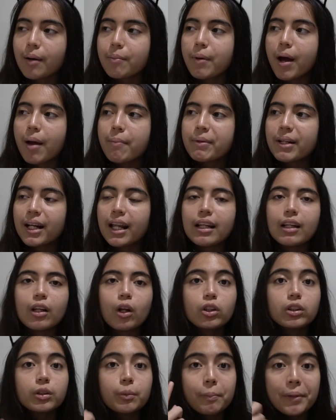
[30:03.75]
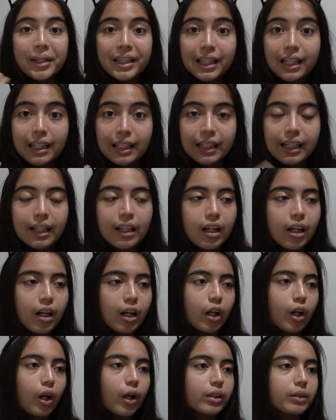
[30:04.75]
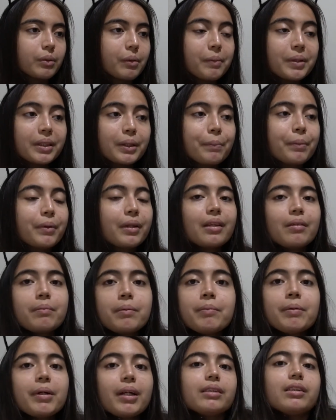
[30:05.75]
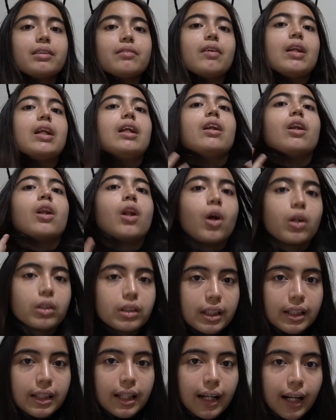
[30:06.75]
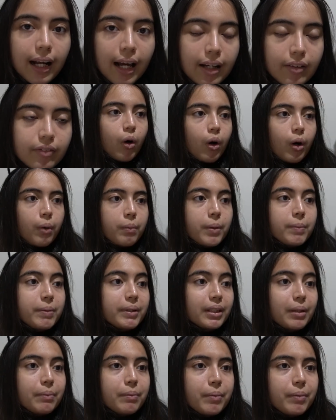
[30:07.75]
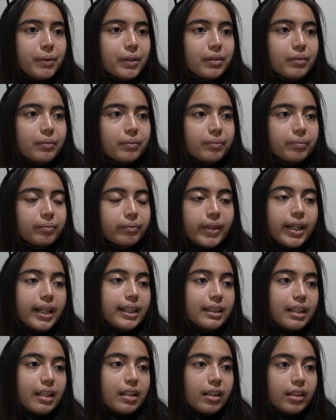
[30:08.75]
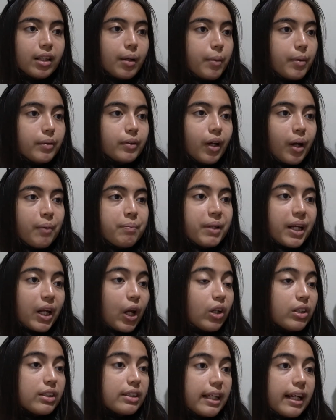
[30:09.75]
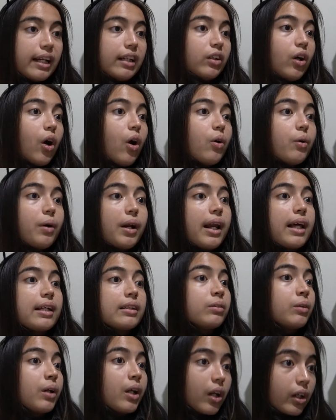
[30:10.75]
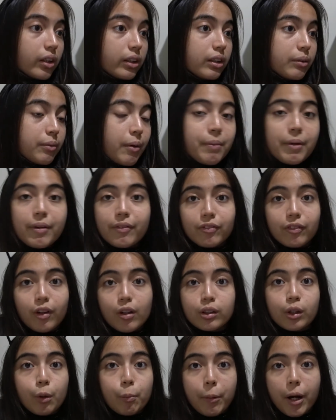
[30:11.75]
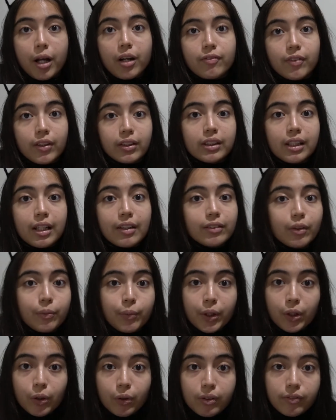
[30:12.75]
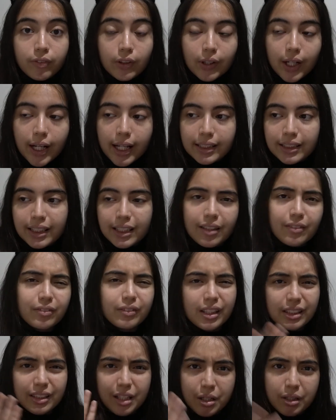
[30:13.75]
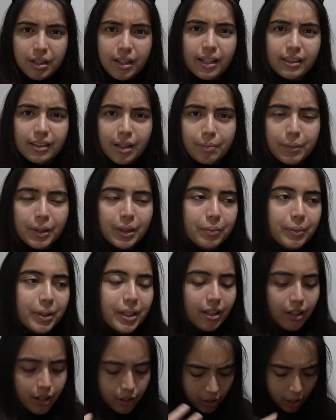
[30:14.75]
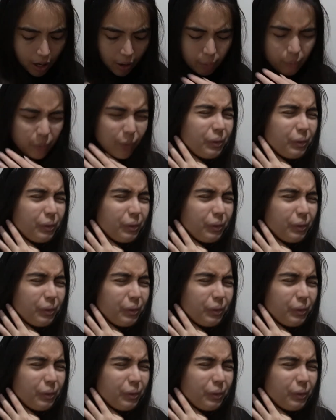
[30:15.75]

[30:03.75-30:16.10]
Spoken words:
But I mean like lost mentally, lost. Maybe some people are just feeling lost in their life, or maybe some people, like I said, sometimes we can be lost and not realize we are lost. Maybe we've lost a part of ourselves and we don't even realize it. That's happened to me. Ow.